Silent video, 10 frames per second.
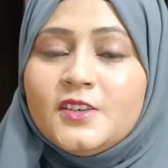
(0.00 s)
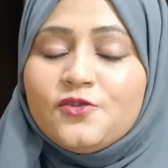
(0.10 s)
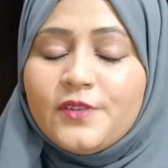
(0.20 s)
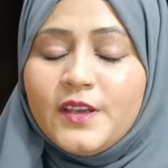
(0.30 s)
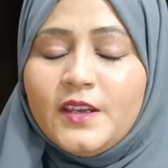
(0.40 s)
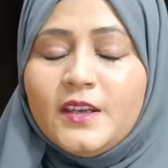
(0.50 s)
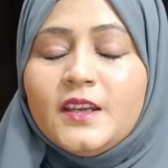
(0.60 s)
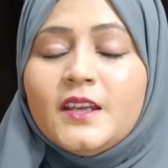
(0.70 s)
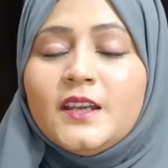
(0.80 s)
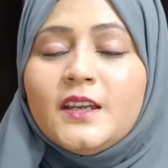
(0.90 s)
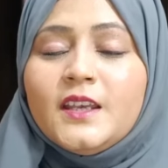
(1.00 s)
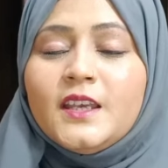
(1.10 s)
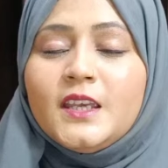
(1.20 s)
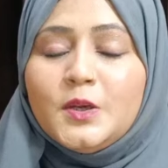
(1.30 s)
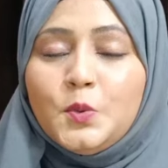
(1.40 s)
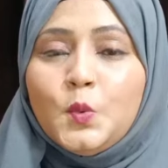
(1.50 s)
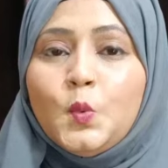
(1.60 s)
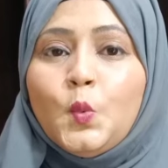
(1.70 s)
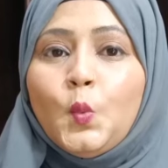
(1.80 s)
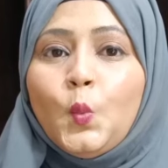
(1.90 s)
3, 2,
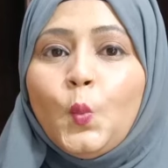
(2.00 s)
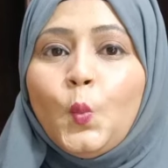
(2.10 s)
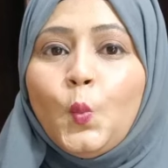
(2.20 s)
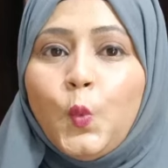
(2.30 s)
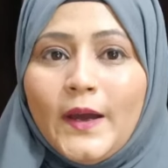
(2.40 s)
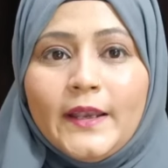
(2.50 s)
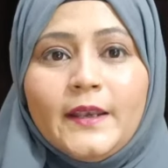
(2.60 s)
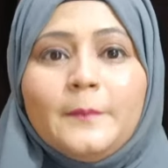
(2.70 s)
1.